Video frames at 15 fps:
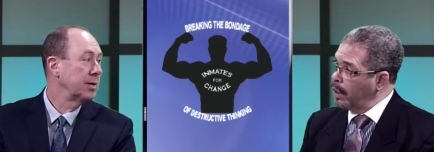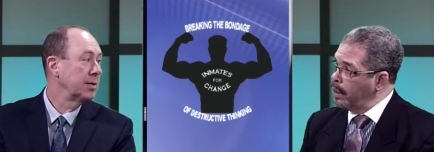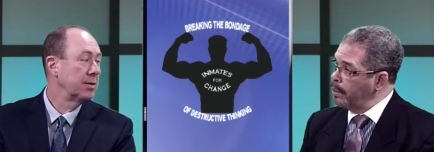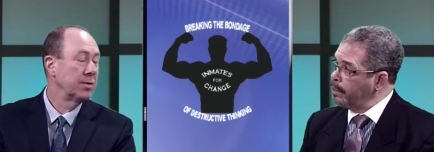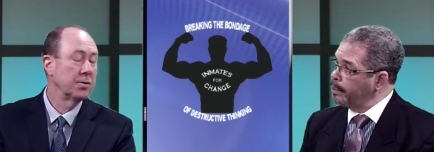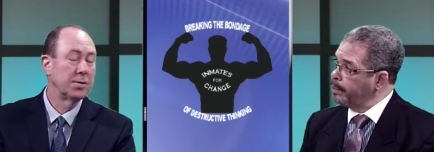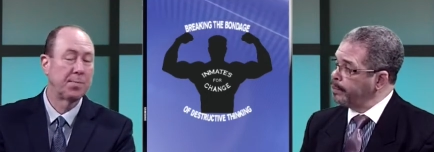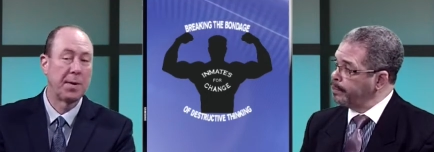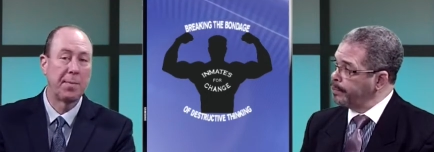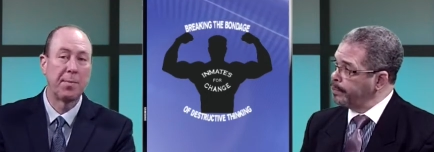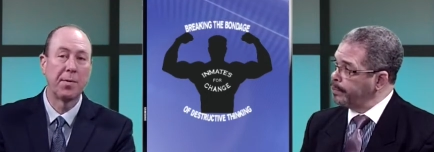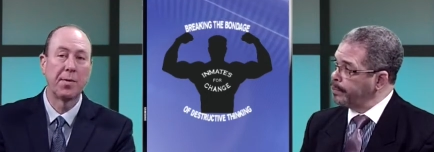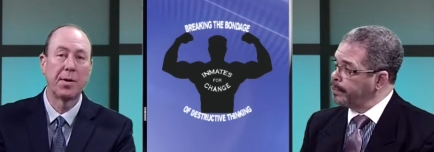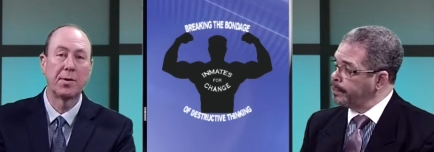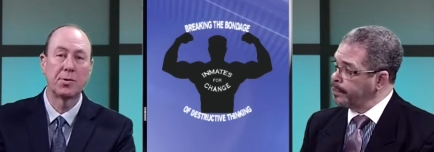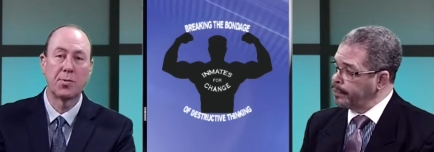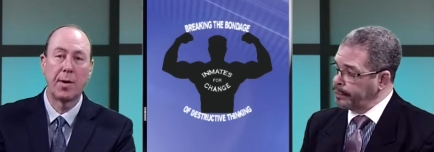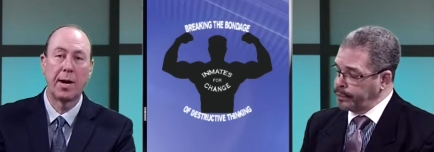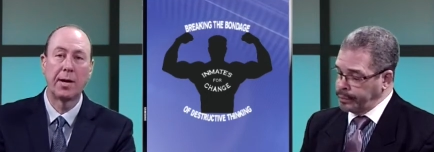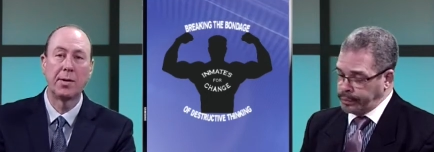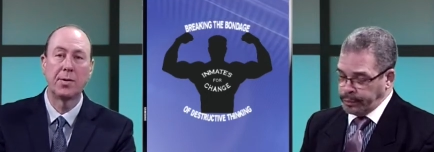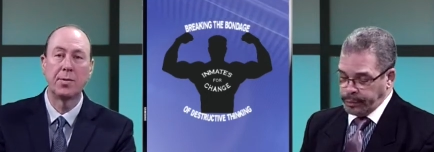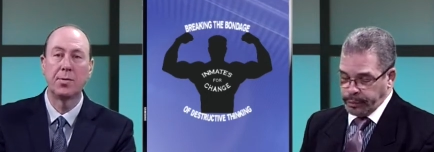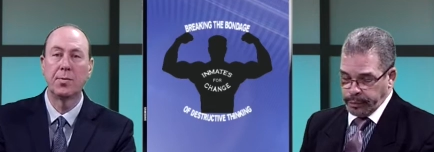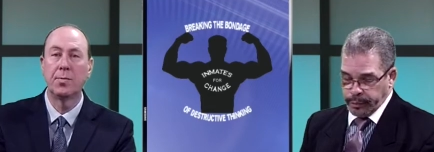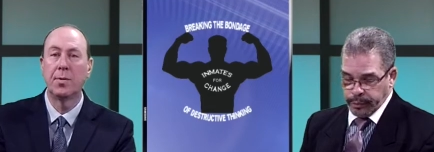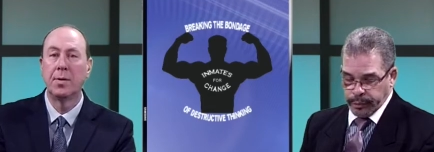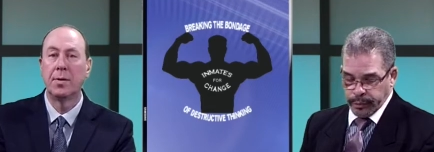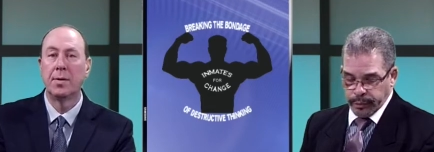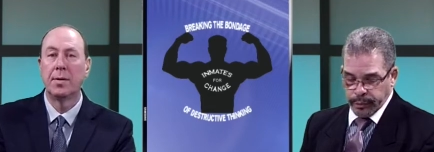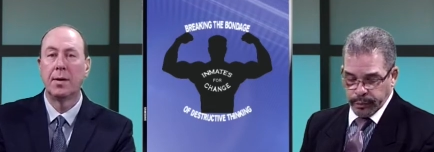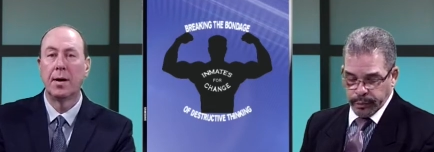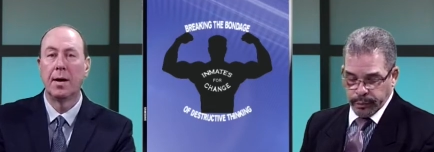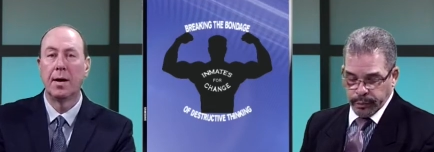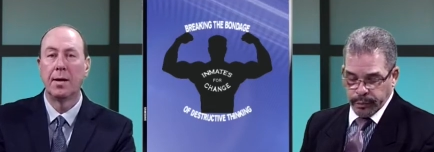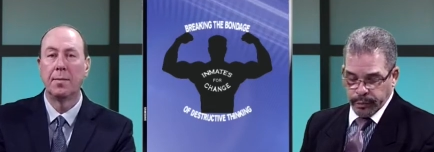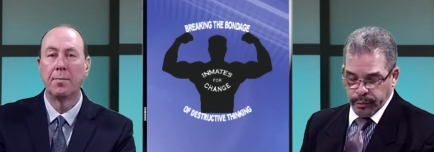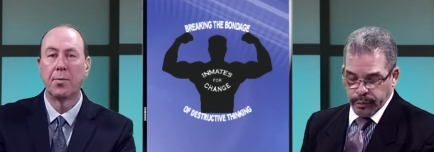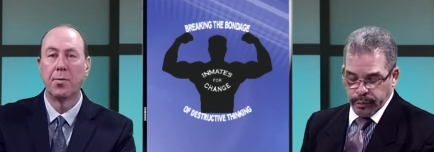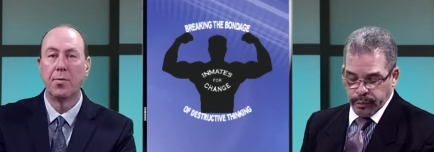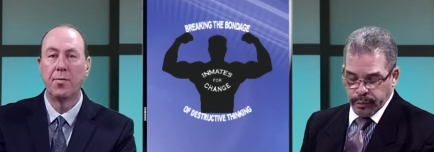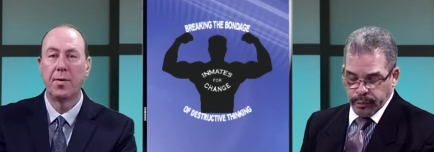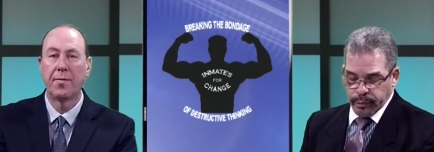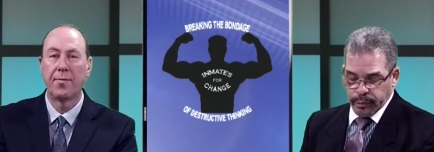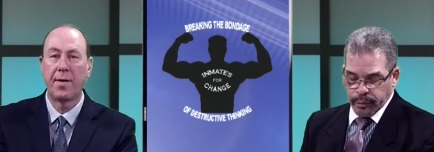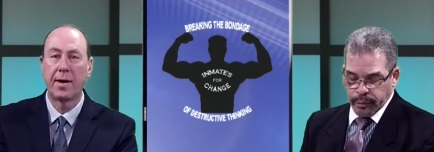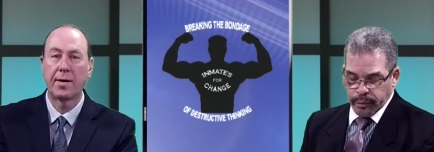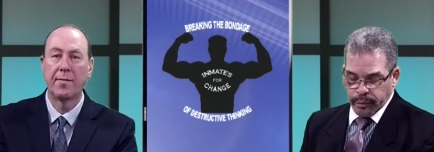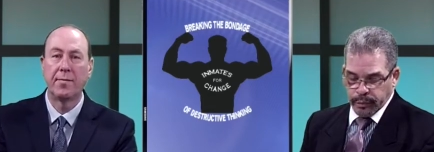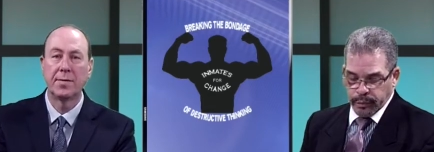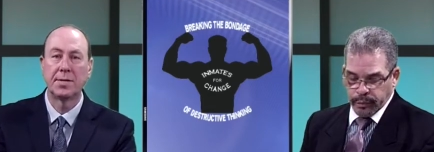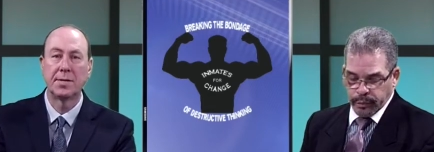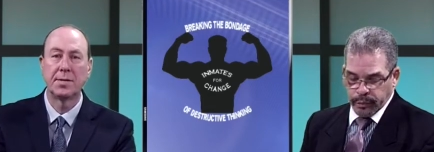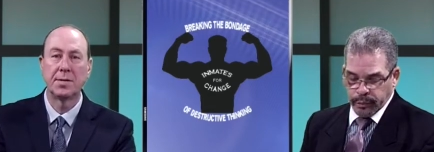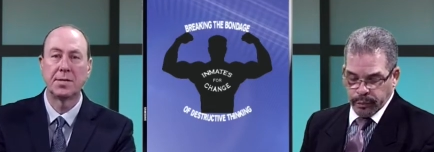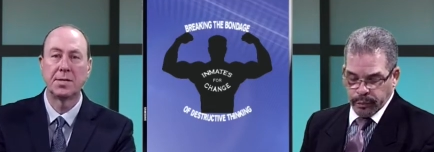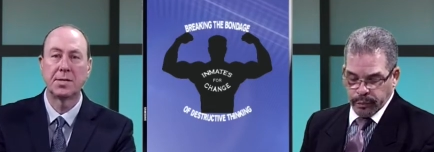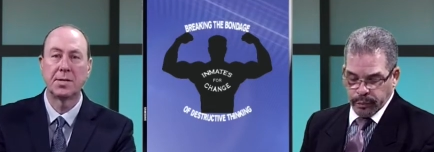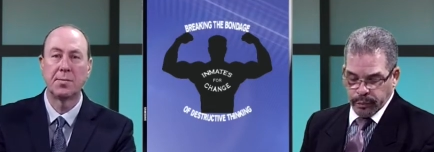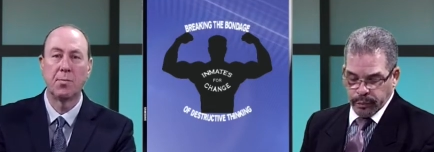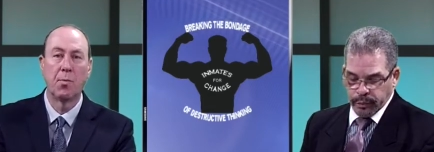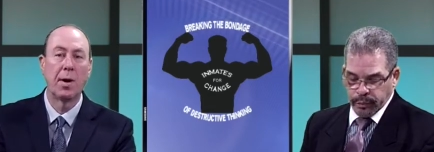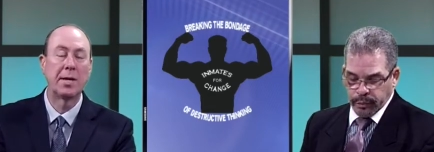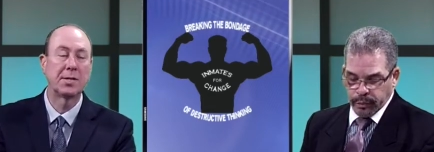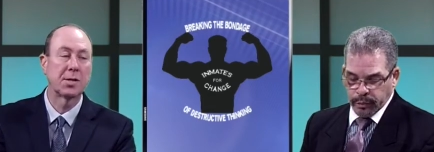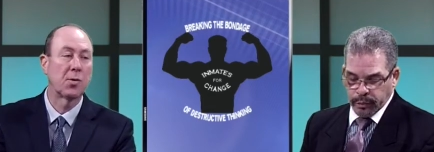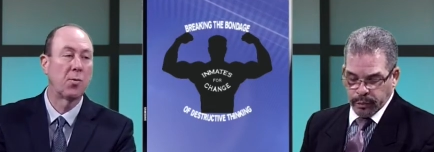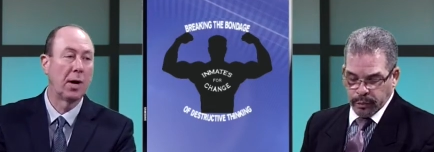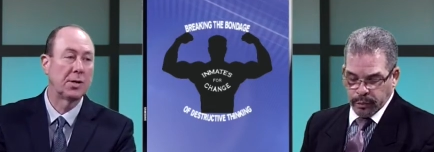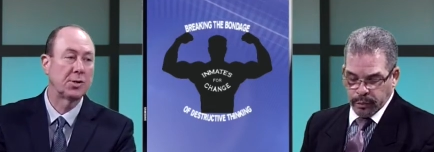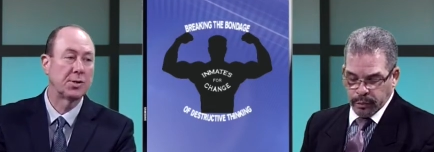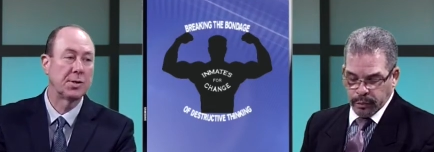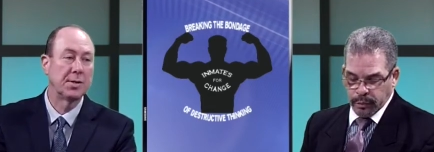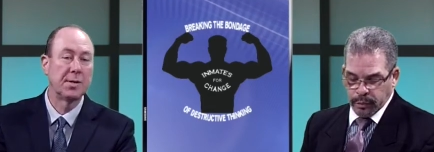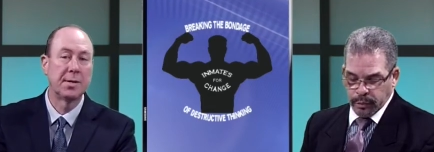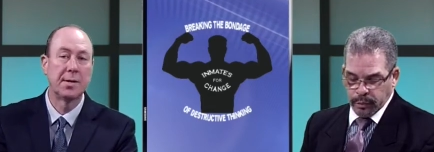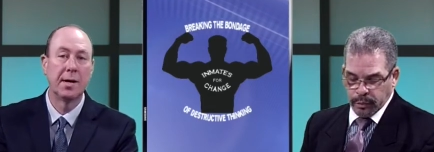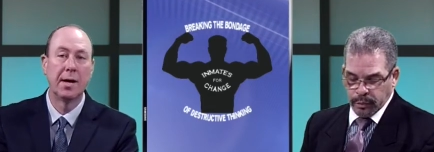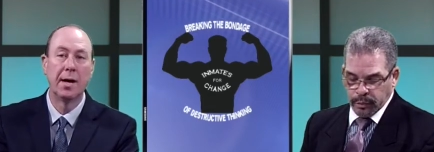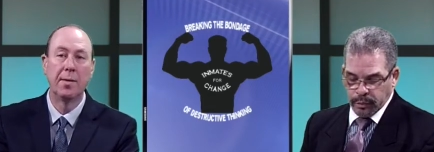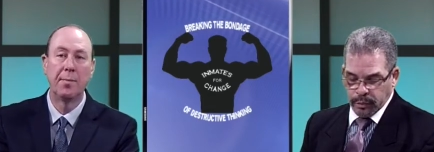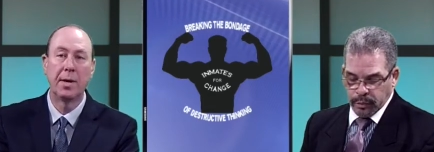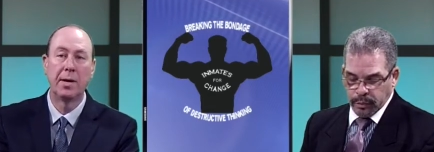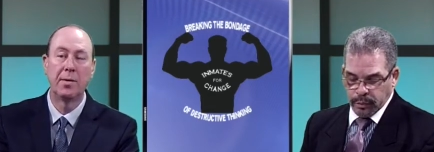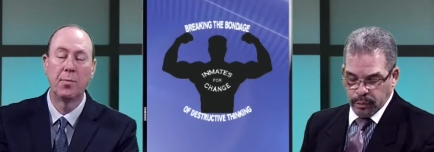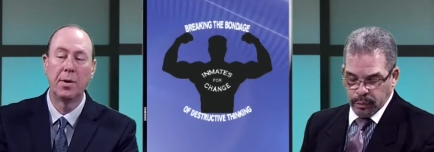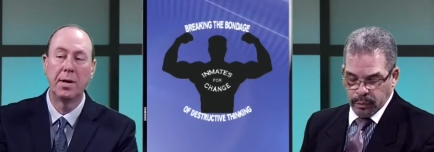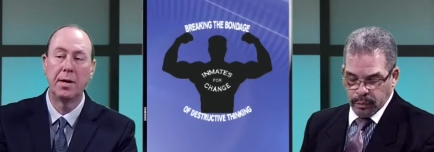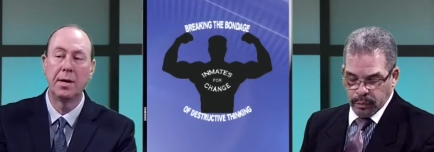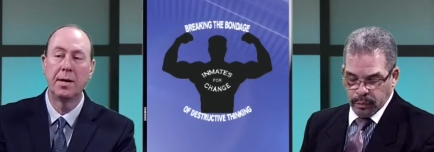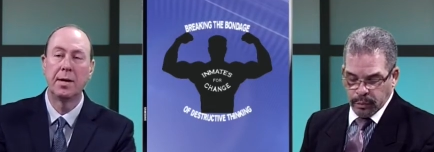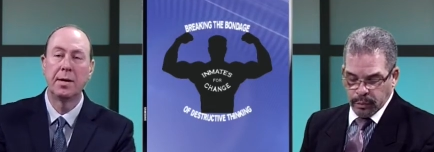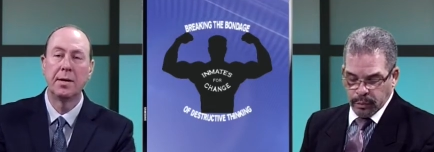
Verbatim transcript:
Speaker 1: Uh, those people that are trying to uh, improve the effectiveness of the system raise a question, um, and we